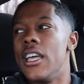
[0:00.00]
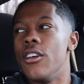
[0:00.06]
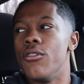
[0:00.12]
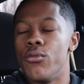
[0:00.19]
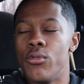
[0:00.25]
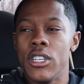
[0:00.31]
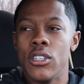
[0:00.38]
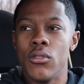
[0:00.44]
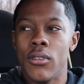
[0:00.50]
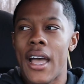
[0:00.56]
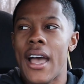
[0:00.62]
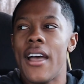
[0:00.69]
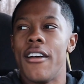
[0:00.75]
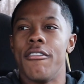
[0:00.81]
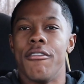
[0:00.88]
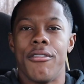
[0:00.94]
if we do
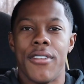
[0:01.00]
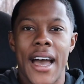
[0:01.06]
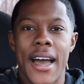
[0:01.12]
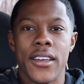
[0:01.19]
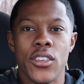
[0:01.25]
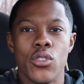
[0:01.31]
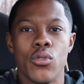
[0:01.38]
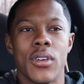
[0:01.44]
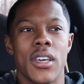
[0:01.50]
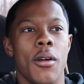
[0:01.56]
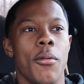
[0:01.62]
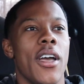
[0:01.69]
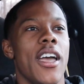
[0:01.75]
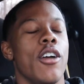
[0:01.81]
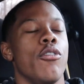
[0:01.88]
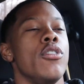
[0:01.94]
not value
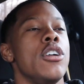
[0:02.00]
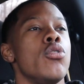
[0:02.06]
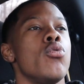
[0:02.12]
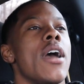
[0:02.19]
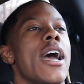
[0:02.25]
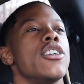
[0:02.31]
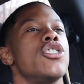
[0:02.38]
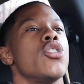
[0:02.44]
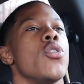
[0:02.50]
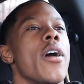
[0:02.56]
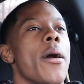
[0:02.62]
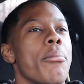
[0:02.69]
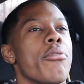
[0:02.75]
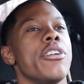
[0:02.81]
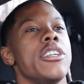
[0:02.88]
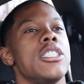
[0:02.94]
him, if we do not show
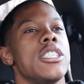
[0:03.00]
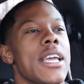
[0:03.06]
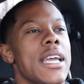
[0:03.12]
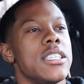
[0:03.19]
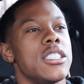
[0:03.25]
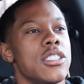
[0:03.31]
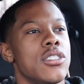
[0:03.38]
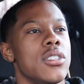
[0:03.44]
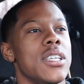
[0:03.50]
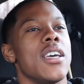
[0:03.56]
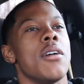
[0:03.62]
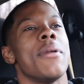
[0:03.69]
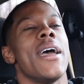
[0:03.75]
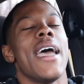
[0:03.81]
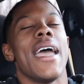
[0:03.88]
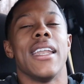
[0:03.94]
appreciation to
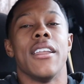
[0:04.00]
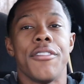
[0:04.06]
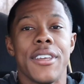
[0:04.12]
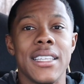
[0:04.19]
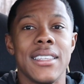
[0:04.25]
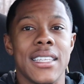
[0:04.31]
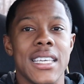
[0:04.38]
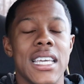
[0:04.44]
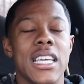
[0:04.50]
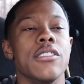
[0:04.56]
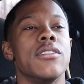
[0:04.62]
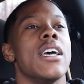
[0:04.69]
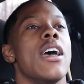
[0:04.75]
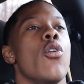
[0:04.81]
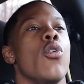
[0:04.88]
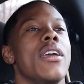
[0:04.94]
him, and if he
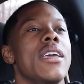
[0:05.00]
leaves,